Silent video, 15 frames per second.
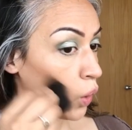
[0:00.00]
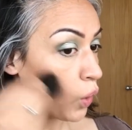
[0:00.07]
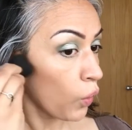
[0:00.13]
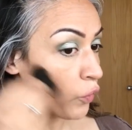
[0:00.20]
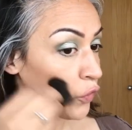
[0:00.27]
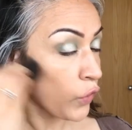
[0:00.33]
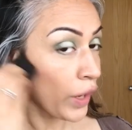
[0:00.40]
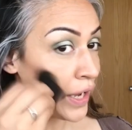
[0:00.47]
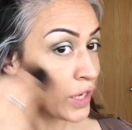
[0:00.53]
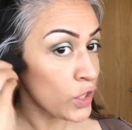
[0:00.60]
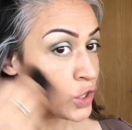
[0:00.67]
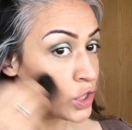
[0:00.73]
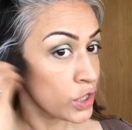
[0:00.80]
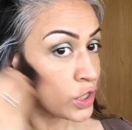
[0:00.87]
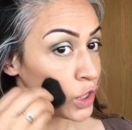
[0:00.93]
for
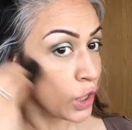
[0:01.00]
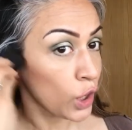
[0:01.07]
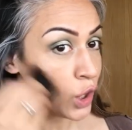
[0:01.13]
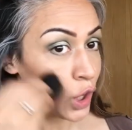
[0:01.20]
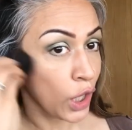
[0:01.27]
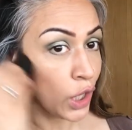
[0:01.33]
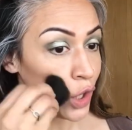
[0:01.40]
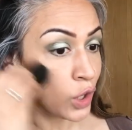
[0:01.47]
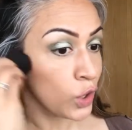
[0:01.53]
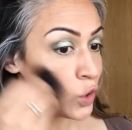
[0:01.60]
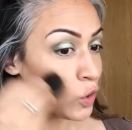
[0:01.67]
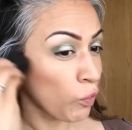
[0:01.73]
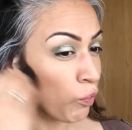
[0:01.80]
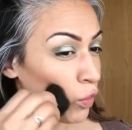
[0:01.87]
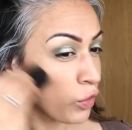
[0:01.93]
Asian skin, can I
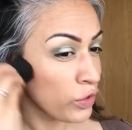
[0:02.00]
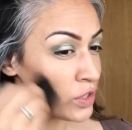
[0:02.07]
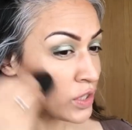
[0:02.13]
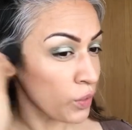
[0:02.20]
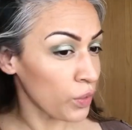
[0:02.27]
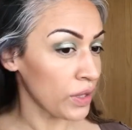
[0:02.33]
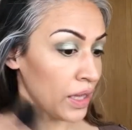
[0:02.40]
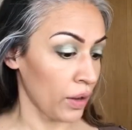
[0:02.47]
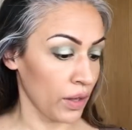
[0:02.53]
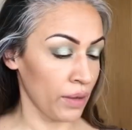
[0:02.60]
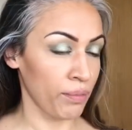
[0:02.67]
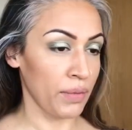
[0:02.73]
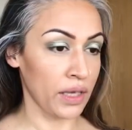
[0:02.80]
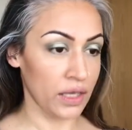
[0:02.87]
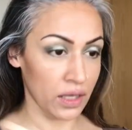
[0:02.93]
use bronzer without it
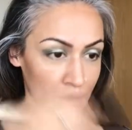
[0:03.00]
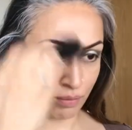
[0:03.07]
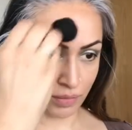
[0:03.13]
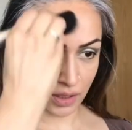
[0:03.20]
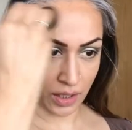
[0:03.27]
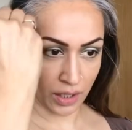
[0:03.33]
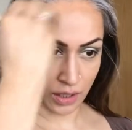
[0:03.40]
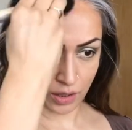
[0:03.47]
making me